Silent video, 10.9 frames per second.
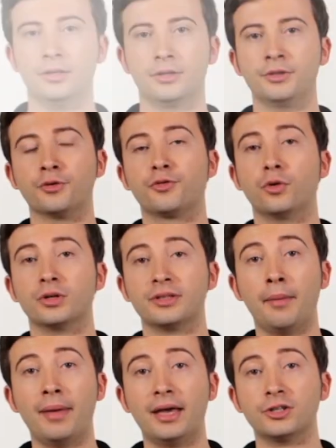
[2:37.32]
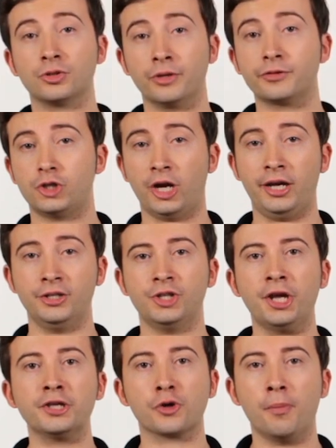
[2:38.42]
The fourth dimension of change
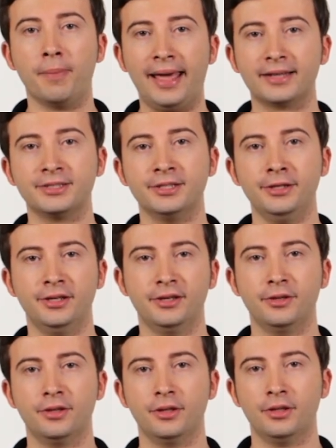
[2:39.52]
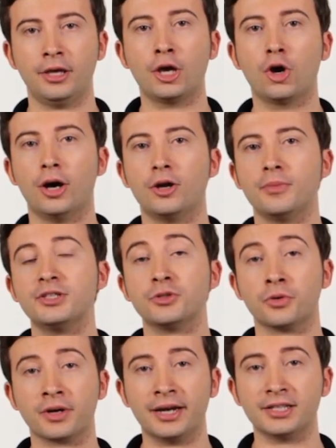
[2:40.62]
is complexity. Economies,
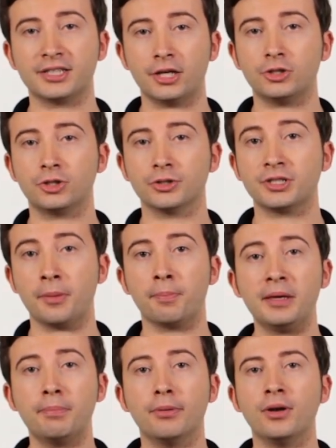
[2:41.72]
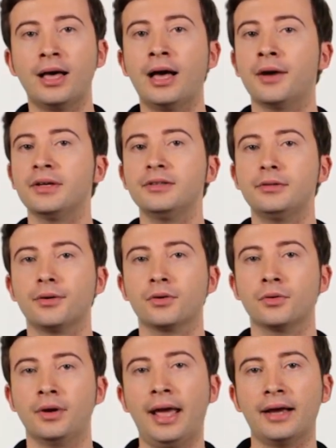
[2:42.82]
organizations, and people are
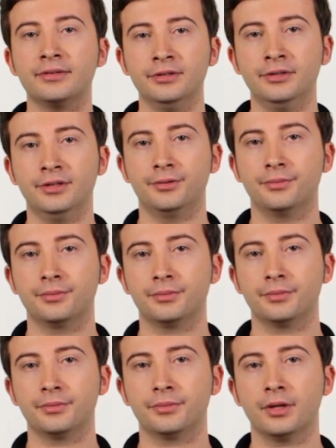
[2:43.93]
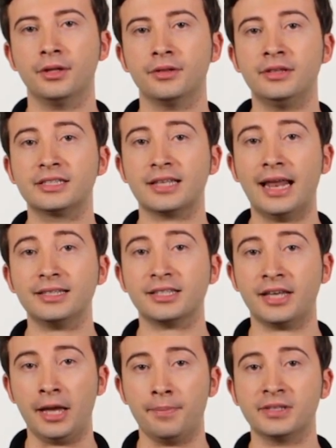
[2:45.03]
interconnected. This
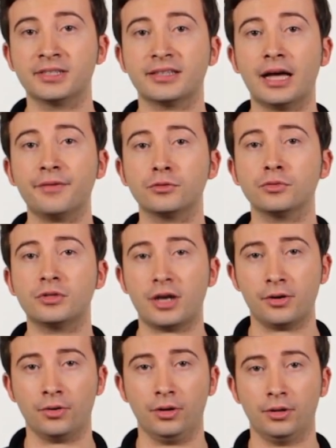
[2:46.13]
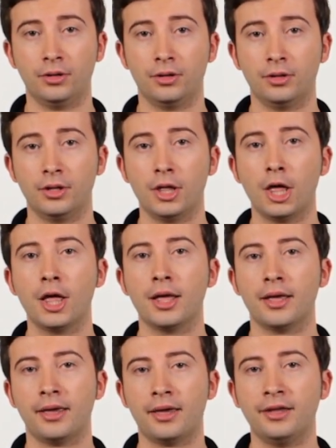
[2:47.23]
landscape is tough to tackle.
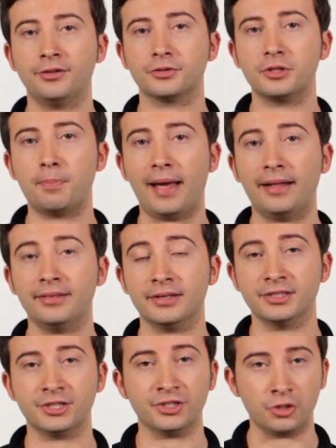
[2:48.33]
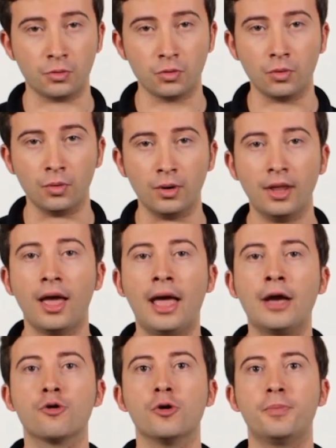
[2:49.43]
Interdependence is the rule
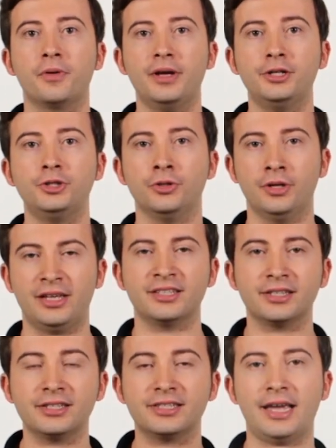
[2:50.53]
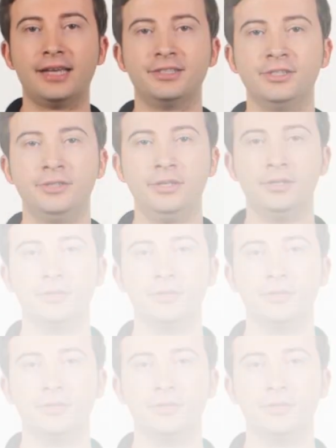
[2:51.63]
and cooperation is a necessity.